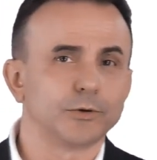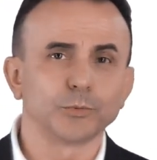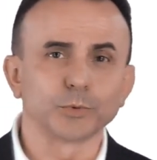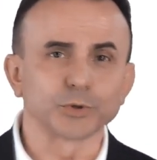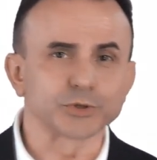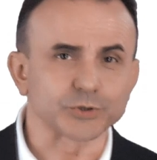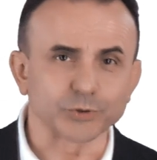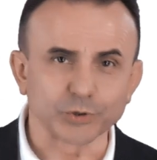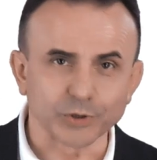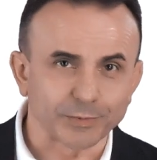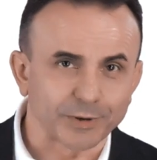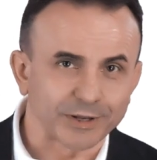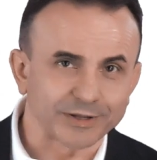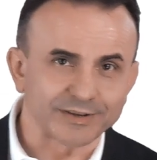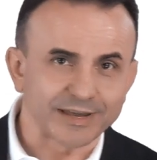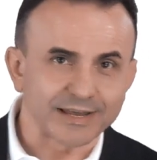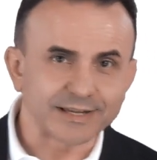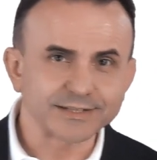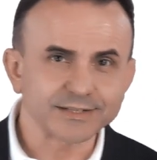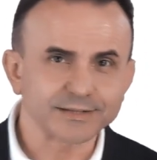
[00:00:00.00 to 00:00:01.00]
What's good about
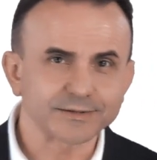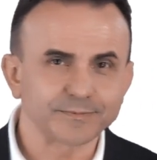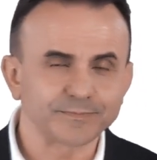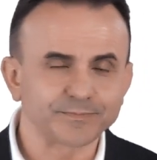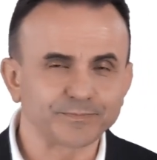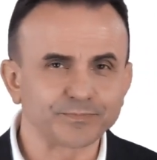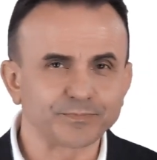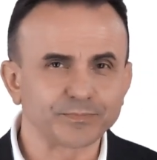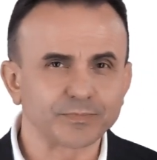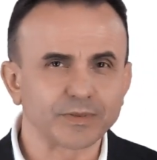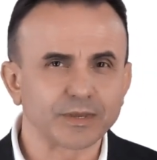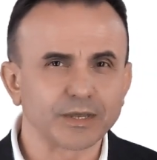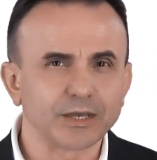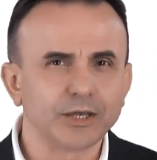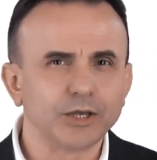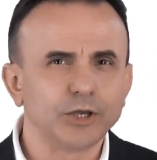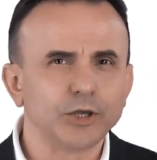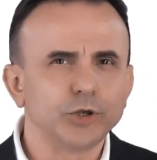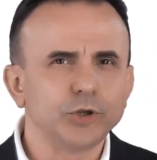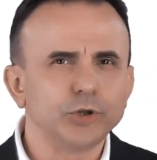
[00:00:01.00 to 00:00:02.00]
that?
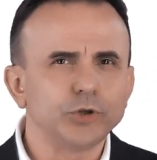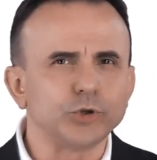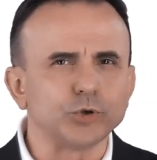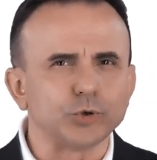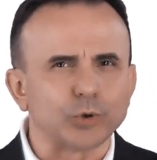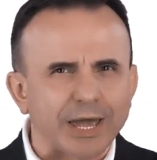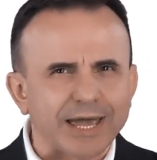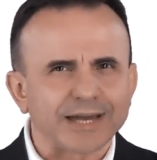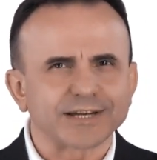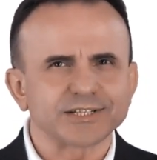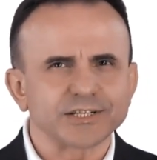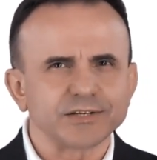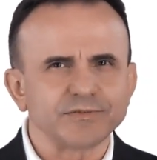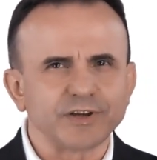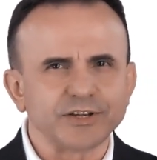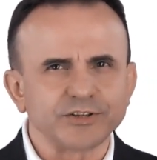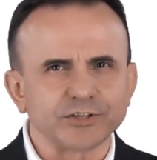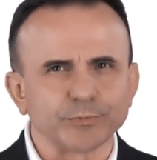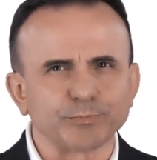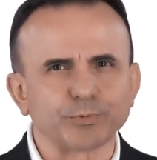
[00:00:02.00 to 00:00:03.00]
You
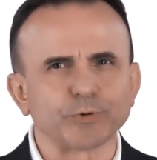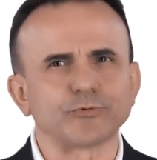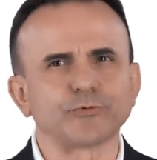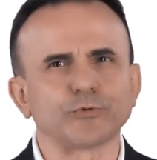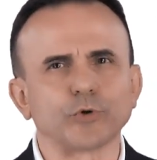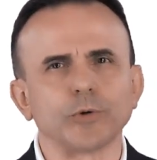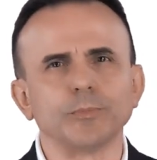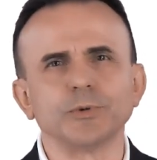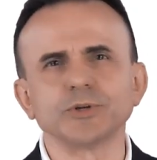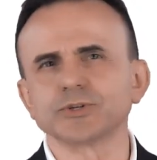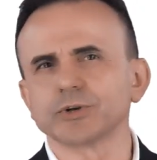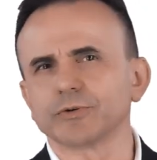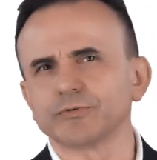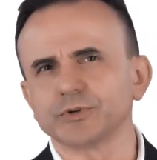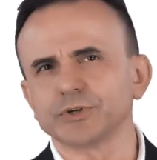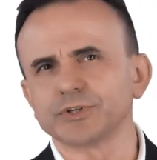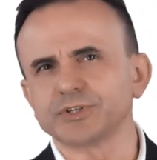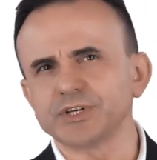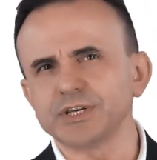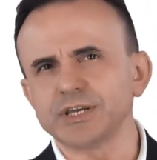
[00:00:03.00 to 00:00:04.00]
activate the performance of
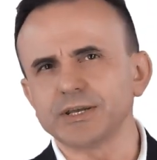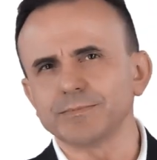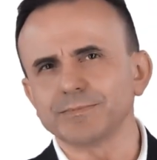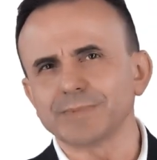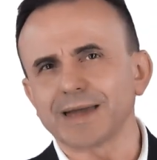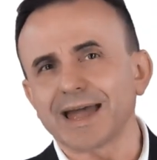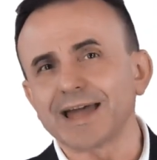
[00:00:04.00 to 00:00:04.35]
your team